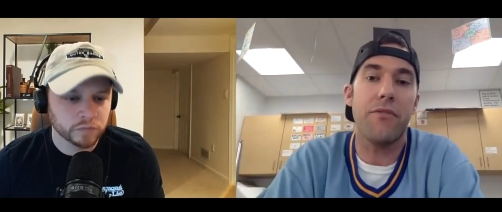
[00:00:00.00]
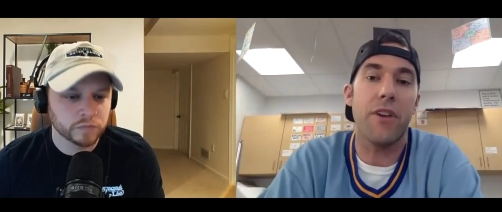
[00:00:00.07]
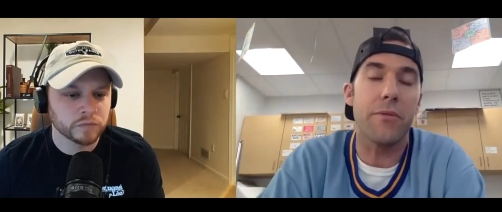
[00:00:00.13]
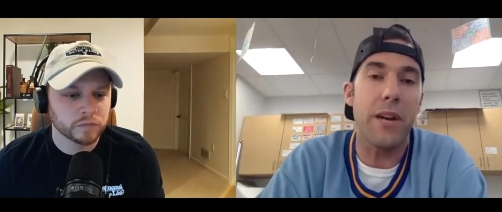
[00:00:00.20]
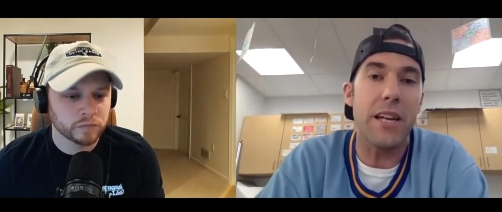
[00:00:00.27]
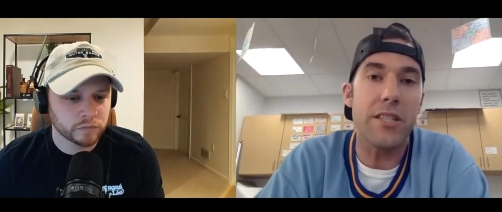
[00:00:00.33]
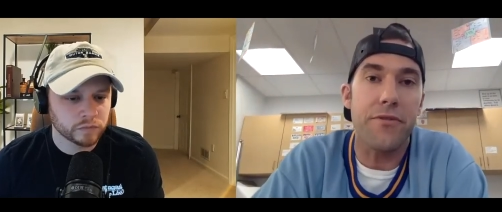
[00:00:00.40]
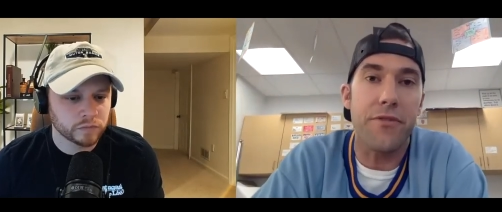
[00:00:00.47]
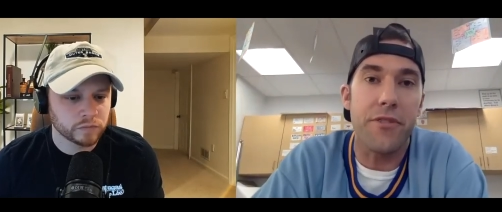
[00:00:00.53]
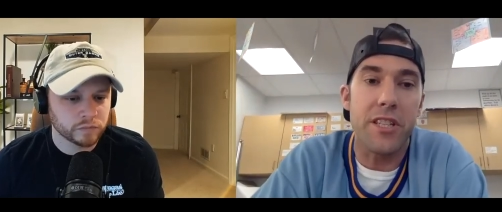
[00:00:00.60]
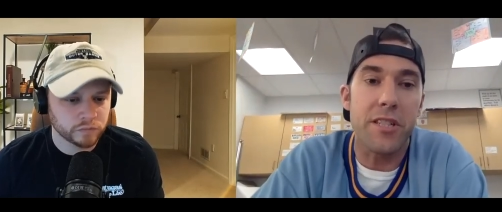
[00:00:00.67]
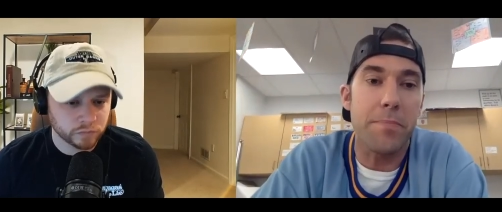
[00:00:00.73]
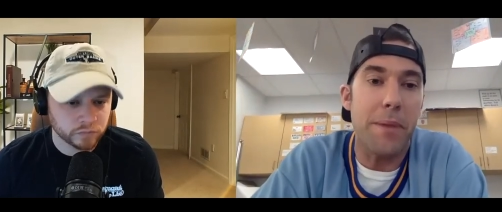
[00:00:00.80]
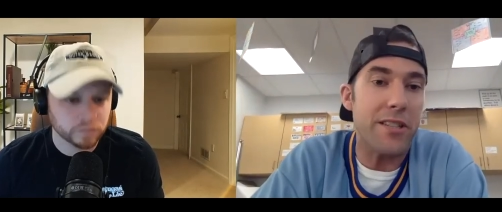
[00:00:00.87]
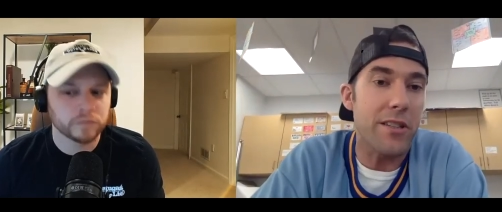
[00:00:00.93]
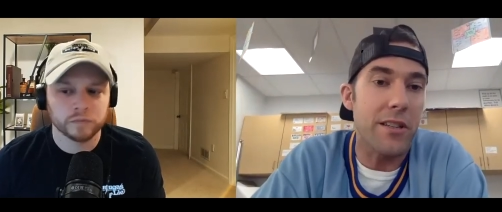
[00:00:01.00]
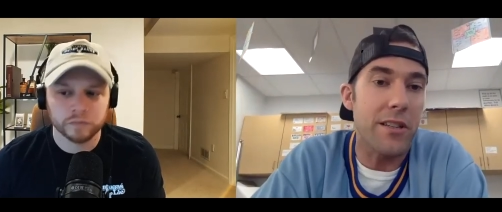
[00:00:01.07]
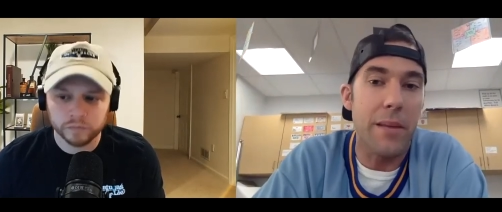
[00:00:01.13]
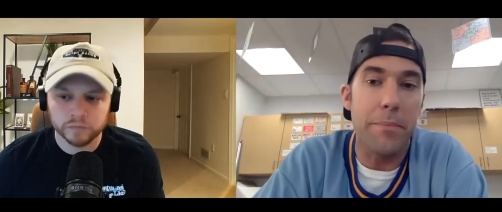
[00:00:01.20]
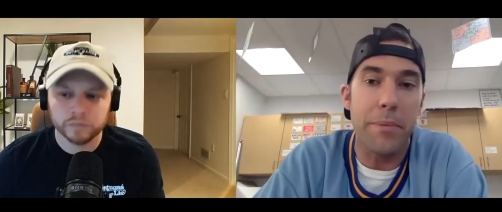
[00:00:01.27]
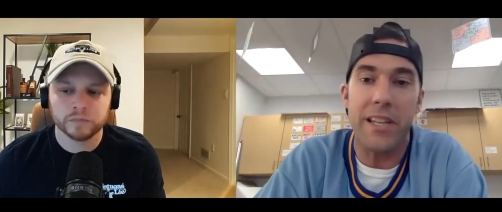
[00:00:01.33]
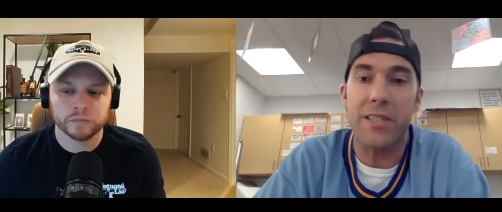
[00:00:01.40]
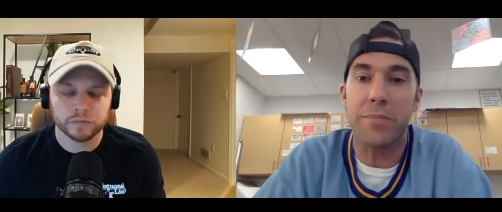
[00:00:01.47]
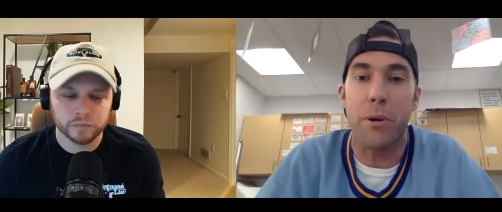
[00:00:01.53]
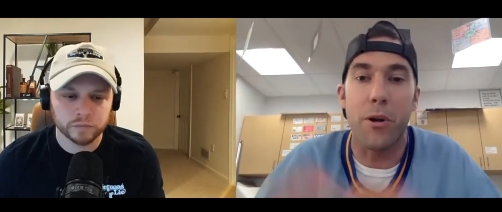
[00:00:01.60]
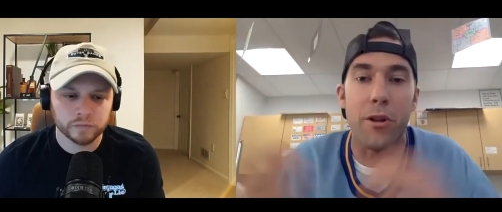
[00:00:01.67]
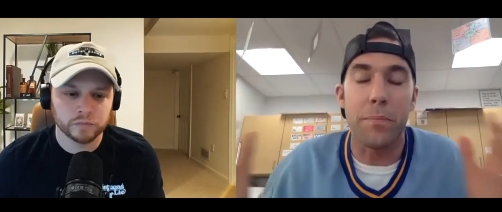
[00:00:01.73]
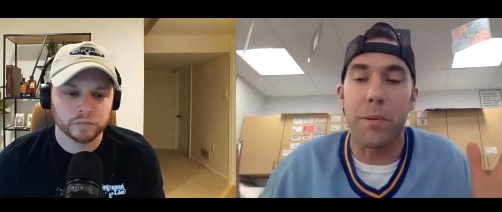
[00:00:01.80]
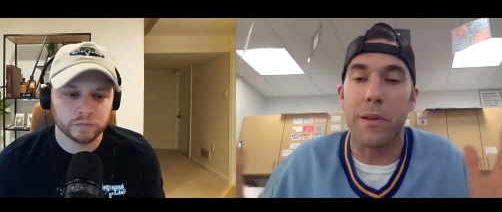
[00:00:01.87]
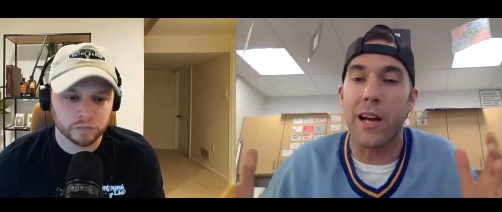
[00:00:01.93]
Speaker 1: fundraiser for the Special Olympics,
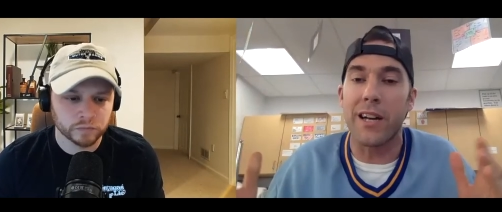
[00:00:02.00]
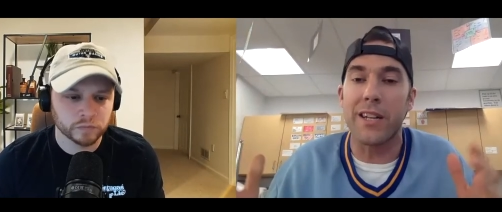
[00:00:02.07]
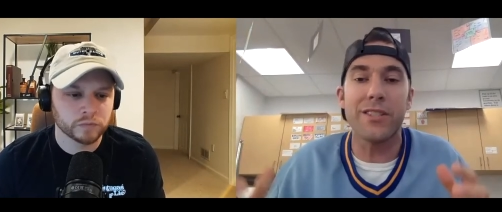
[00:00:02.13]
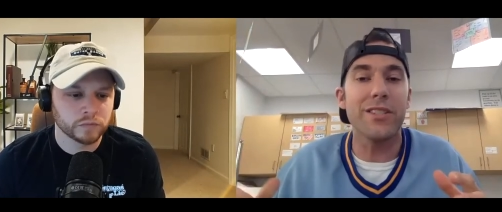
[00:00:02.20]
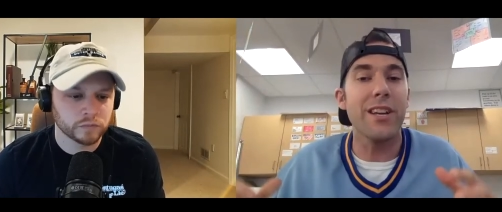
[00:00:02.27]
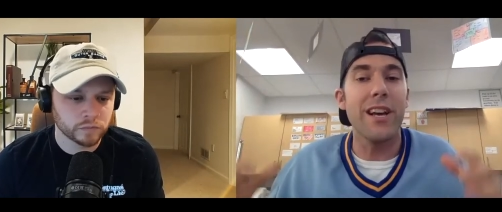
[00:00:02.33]
Polar Plunge.